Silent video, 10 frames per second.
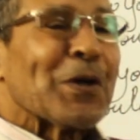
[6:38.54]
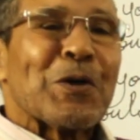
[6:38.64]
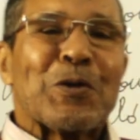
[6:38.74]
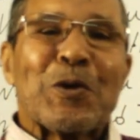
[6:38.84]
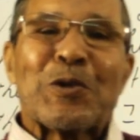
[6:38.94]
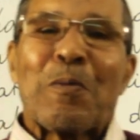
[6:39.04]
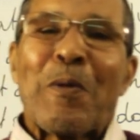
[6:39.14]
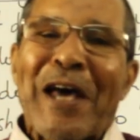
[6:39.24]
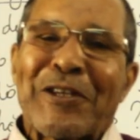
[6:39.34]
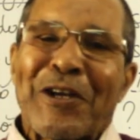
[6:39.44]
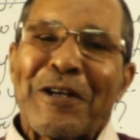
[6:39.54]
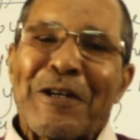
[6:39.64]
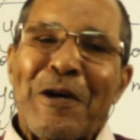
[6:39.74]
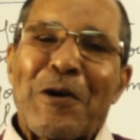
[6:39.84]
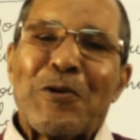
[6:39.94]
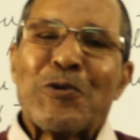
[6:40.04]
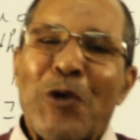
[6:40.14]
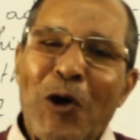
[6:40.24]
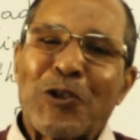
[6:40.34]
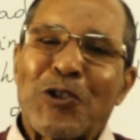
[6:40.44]
You'd better
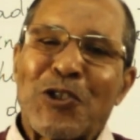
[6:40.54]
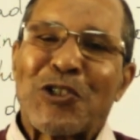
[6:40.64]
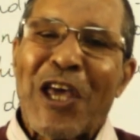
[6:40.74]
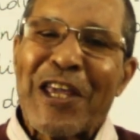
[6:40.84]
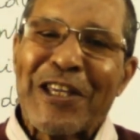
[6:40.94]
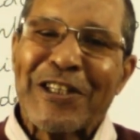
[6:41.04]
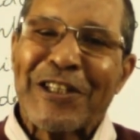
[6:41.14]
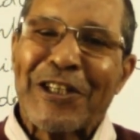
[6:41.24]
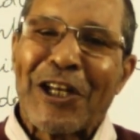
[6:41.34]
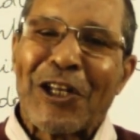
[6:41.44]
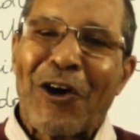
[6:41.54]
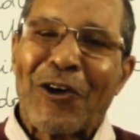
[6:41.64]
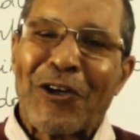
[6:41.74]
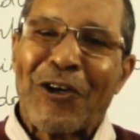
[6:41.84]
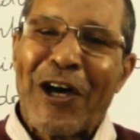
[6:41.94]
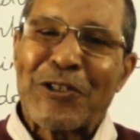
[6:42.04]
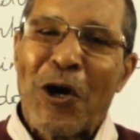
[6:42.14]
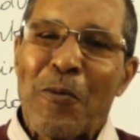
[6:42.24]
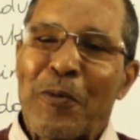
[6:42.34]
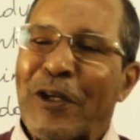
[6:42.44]
not stay any longer at
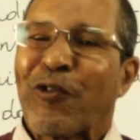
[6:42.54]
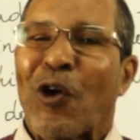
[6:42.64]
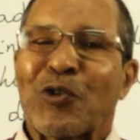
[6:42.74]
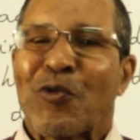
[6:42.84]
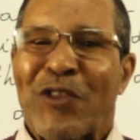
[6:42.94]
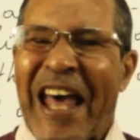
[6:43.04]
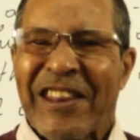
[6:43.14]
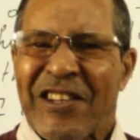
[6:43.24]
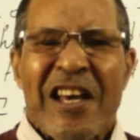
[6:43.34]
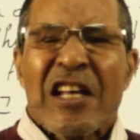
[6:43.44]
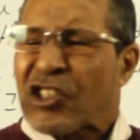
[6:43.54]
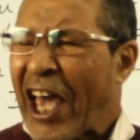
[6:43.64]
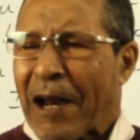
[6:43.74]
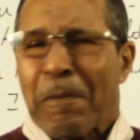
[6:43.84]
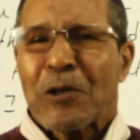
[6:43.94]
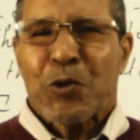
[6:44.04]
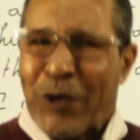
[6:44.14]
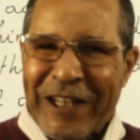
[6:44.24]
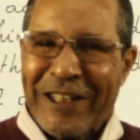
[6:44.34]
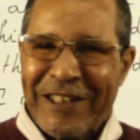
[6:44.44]
home in front of that terrible
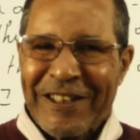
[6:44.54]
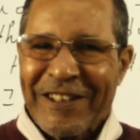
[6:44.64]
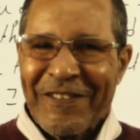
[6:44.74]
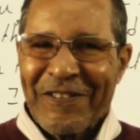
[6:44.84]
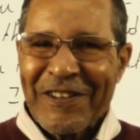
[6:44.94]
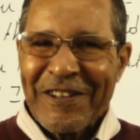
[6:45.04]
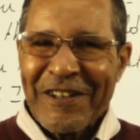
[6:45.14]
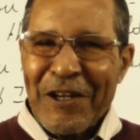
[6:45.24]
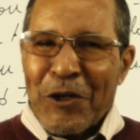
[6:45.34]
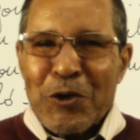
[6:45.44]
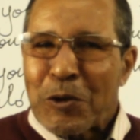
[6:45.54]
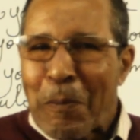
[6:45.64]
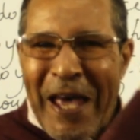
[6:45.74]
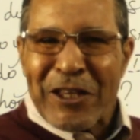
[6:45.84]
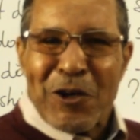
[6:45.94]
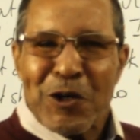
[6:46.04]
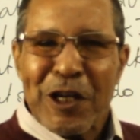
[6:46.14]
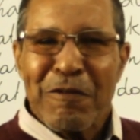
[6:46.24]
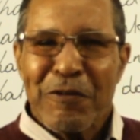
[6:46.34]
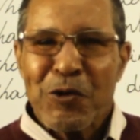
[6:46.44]
screen. You'd better
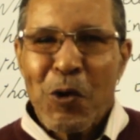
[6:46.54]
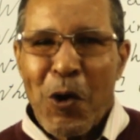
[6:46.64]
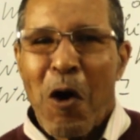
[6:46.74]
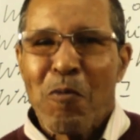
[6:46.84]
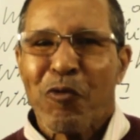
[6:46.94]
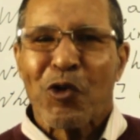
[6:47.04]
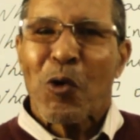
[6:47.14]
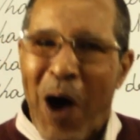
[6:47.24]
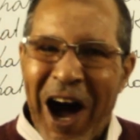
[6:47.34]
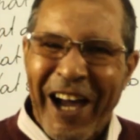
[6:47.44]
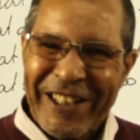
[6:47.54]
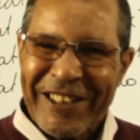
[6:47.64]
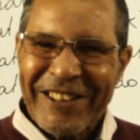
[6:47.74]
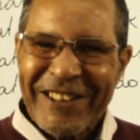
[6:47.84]
leave your home for a while.